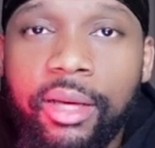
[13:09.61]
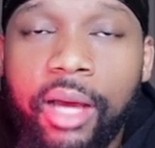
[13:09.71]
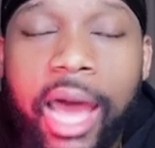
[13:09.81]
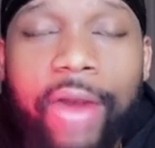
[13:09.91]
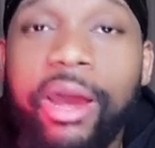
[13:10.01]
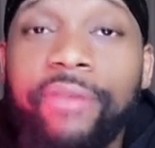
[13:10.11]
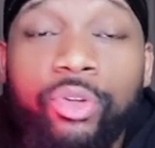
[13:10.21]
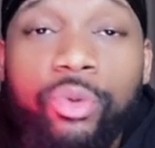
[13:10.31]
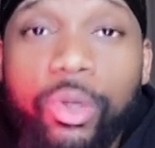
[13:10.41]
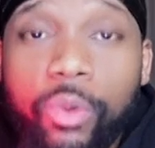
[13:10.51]
I don't have to do
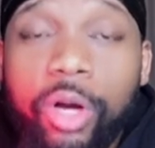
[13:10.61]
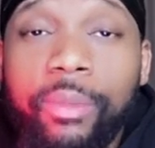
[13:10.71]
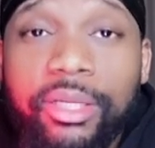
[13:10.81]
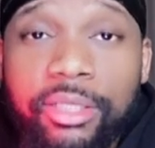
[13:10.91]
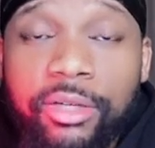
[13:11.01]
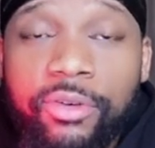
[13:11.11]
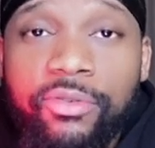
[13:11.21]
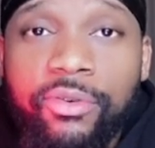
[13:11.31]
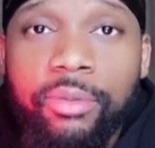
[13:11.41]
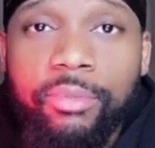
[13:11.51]
any work on myself
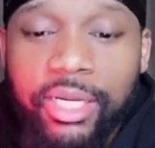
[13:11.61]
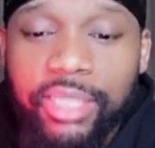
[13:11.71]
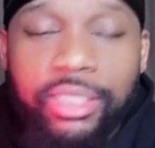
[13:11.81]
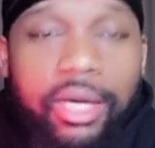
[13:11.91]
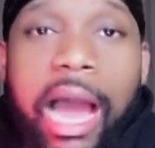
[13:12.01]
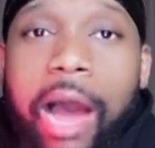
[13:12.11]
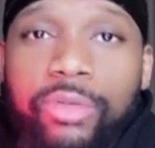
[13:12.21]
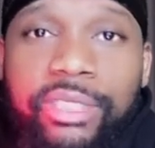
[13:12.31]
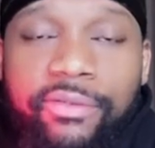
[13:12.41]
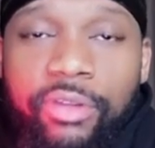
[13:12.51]
because I was
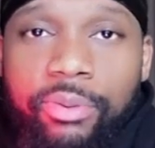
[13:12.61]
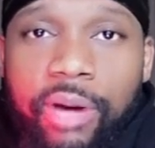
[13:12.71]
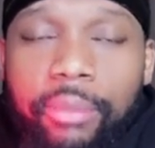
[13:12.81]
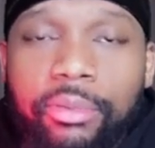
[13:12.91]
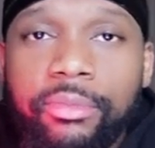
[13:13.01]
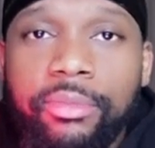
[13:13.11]
never the problem.